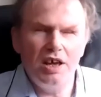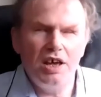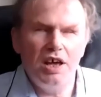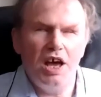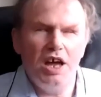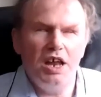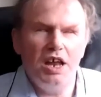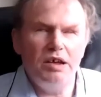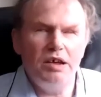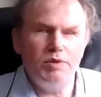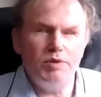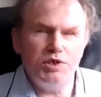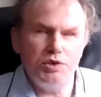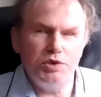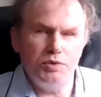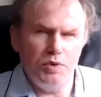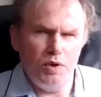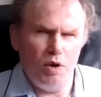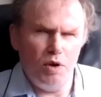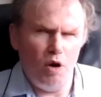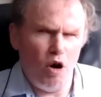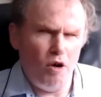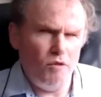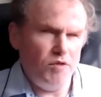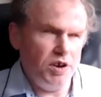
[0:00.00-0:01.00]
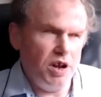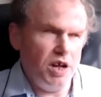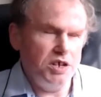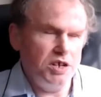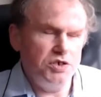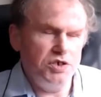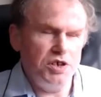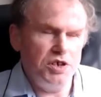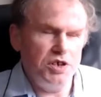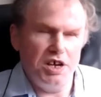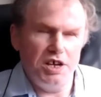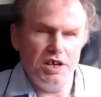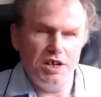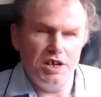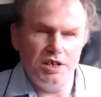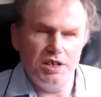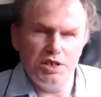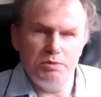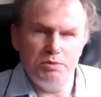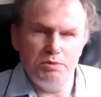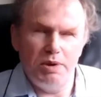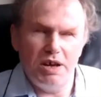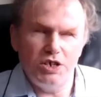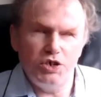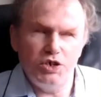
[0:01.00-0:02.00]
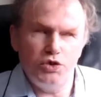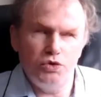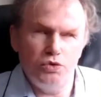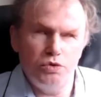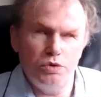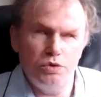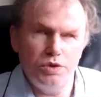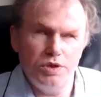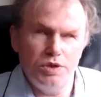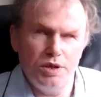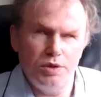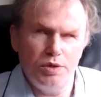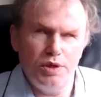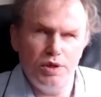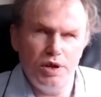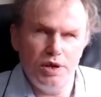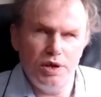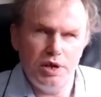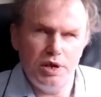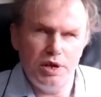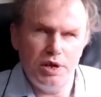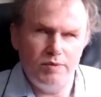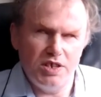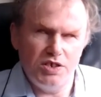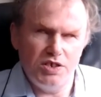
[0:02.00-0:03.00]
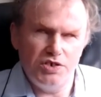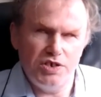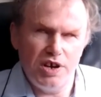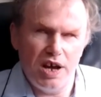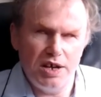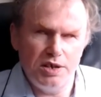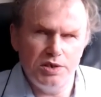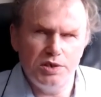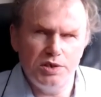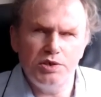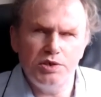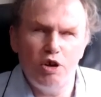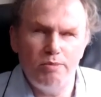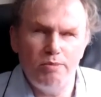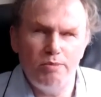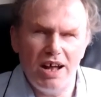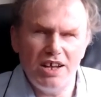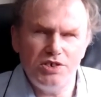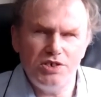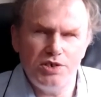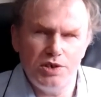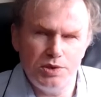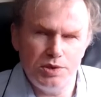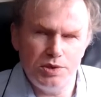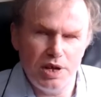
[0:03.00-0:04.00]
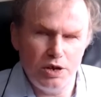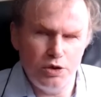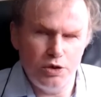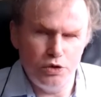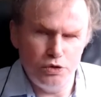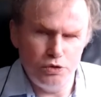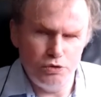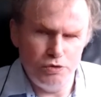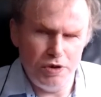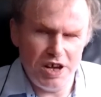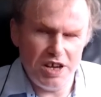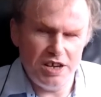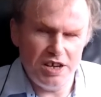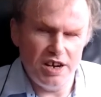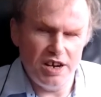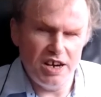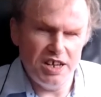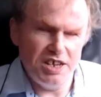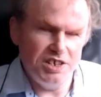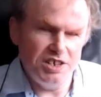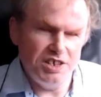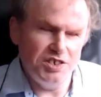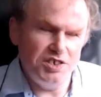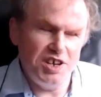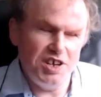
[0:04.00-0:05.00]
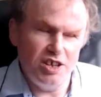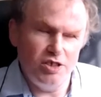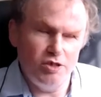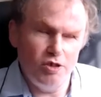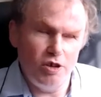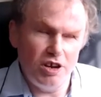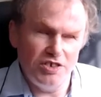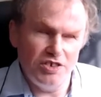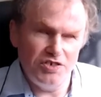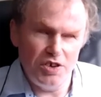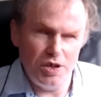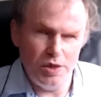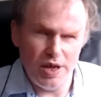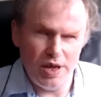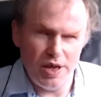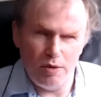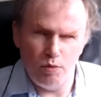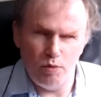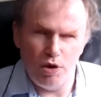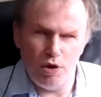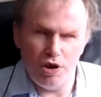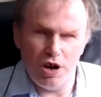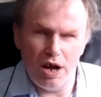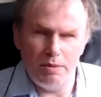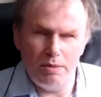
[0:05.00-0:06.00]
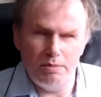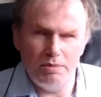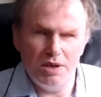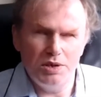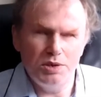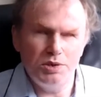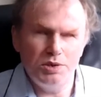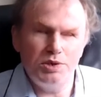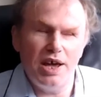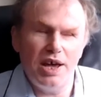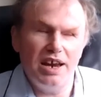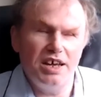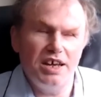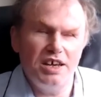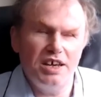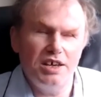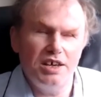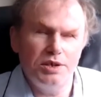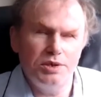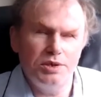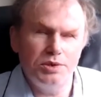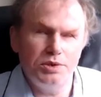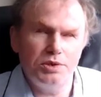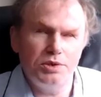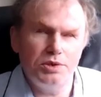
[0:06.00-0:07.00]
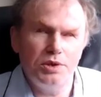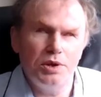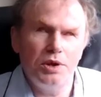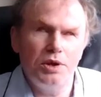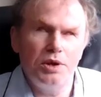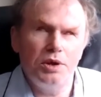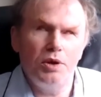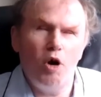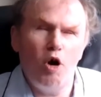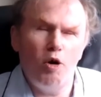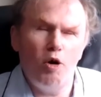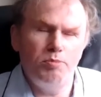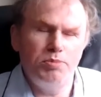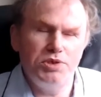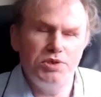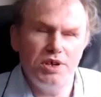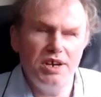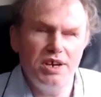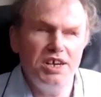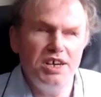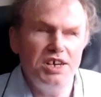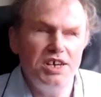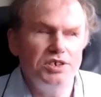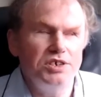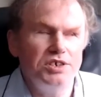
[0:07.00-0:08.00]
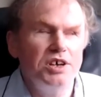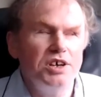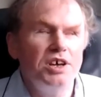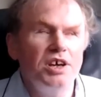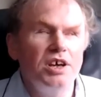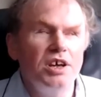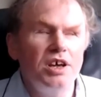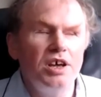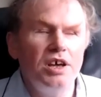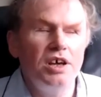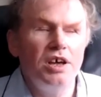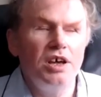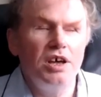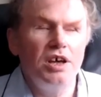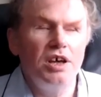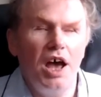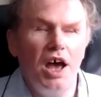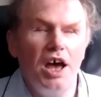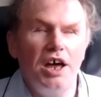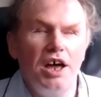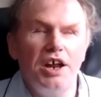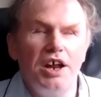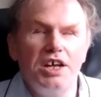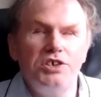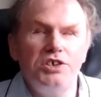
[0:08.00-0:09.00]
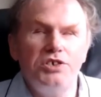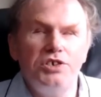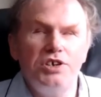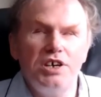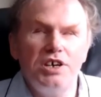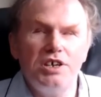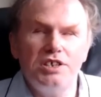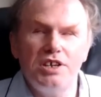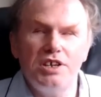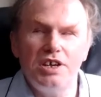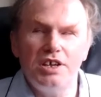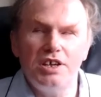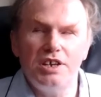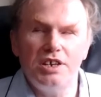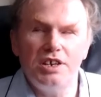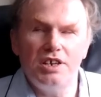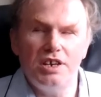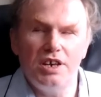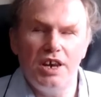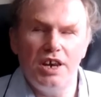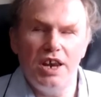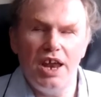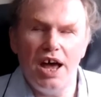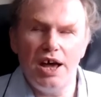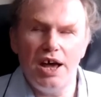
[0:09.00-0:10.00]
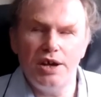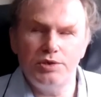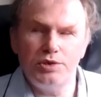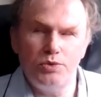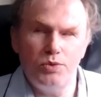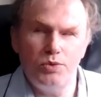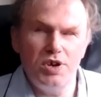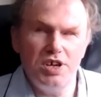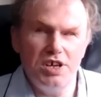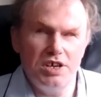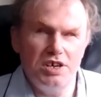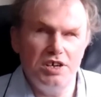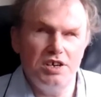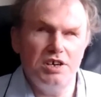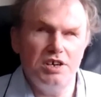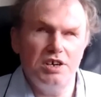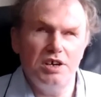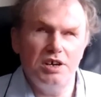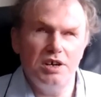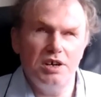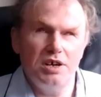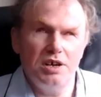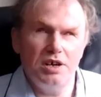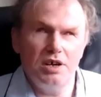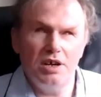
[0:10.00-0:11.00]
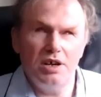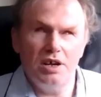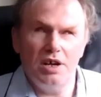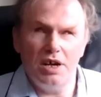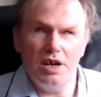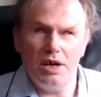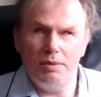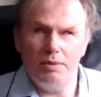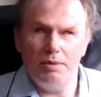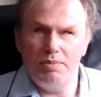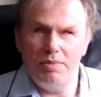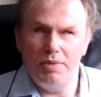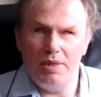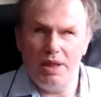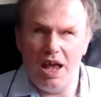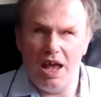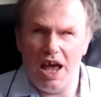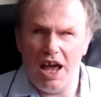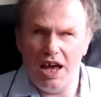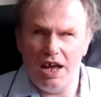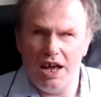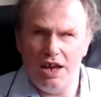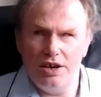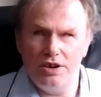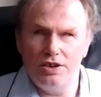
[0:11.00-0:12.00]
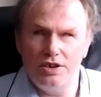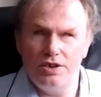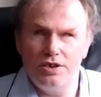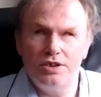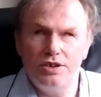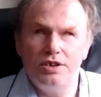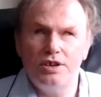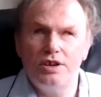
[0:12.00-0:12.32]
And every so often I check in to make sure that things haven't changed so much as they do regularly in technology, that what I'm selling is obsolete. And I checked in last week, and